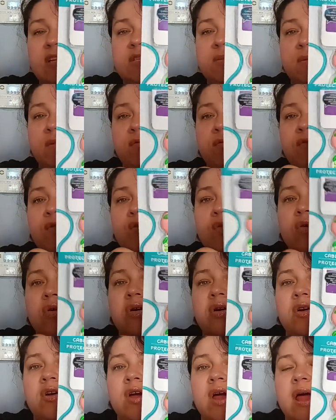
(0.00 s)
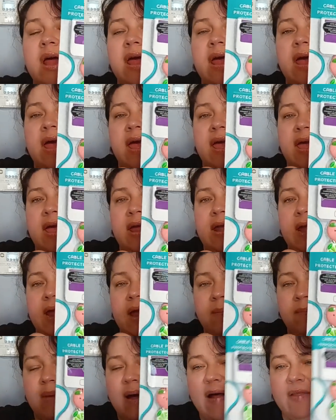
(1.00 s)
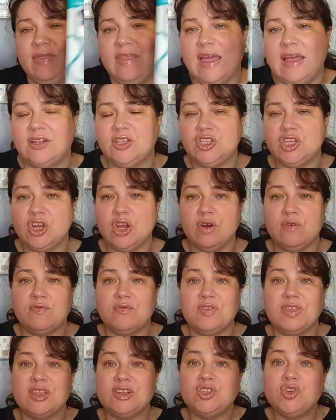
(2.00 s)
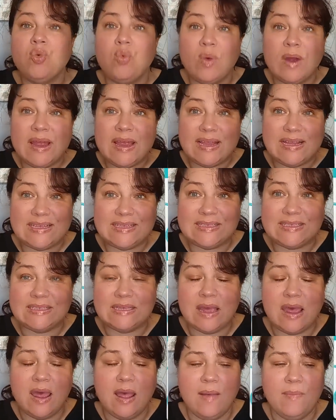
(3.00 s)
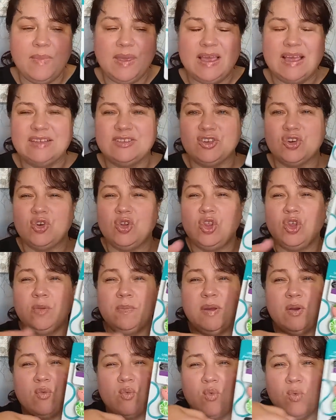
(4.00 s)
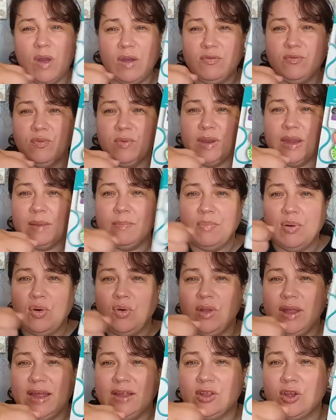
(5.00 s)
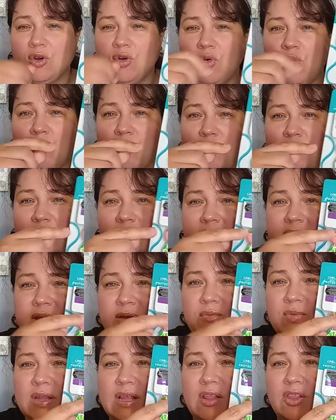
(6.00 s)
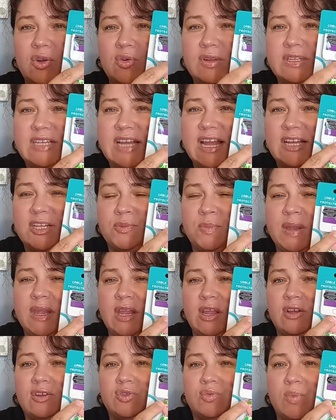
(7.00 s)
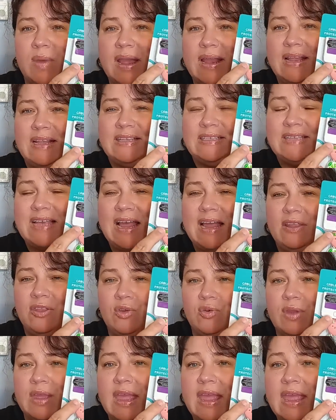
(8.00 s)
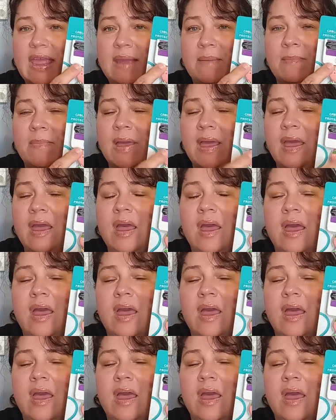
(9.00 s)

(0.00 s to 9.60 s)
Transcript: these before, and I bought that to go for the twins because they're a little bit rough when they pull at the cord with the little attachment that goes right inside their game.